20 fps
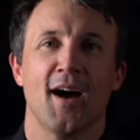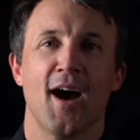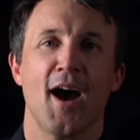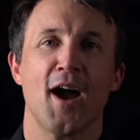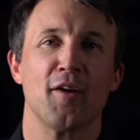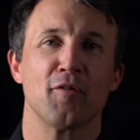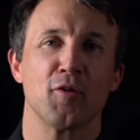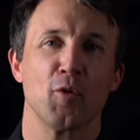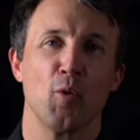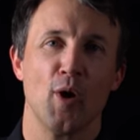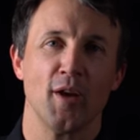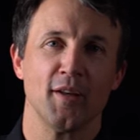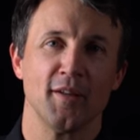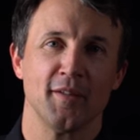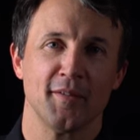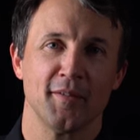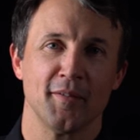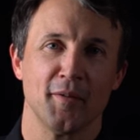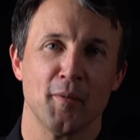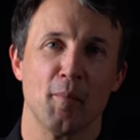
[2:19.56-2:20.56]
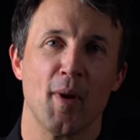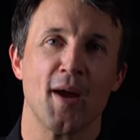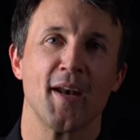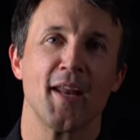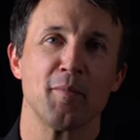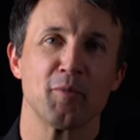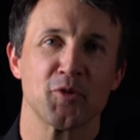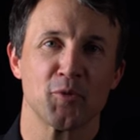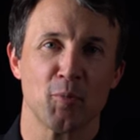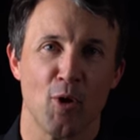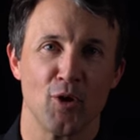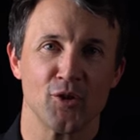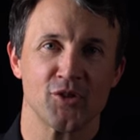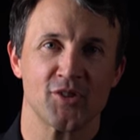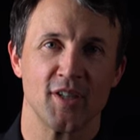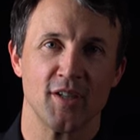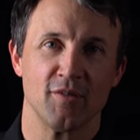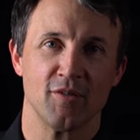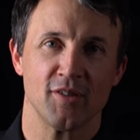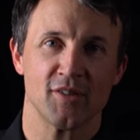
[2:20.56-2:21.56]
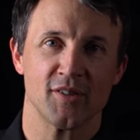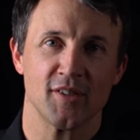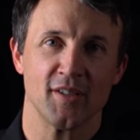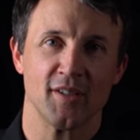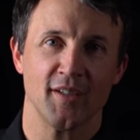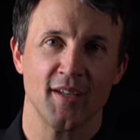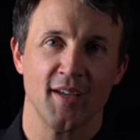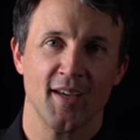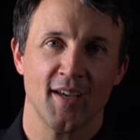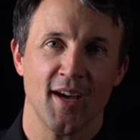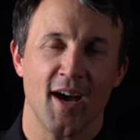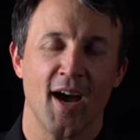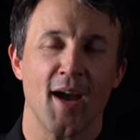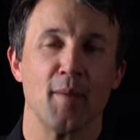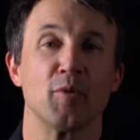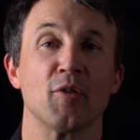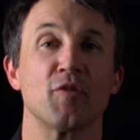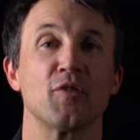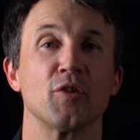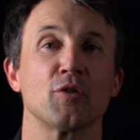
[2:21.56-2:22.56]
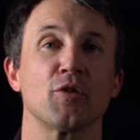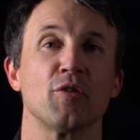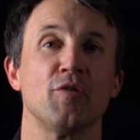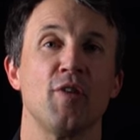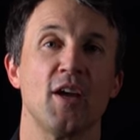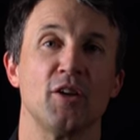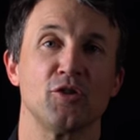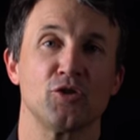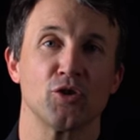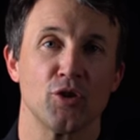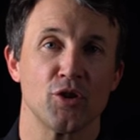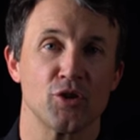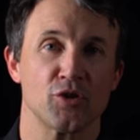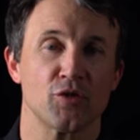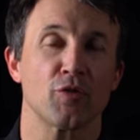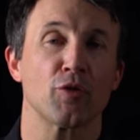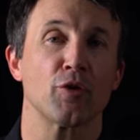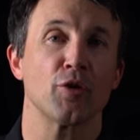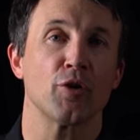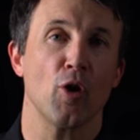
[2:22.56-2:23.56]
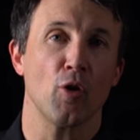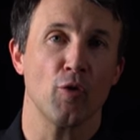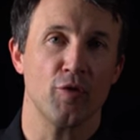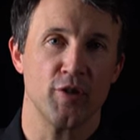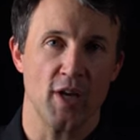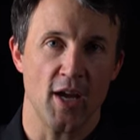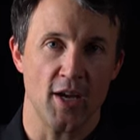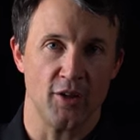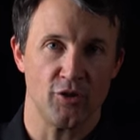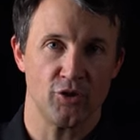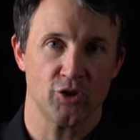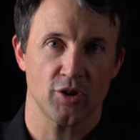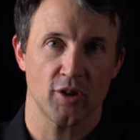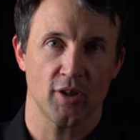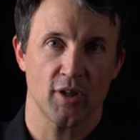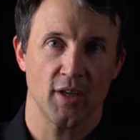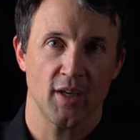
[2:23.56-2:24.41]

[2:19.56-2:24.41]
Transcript: Hi everyone, my name is Paul Stephenson. I'm the field evangelist for OVH.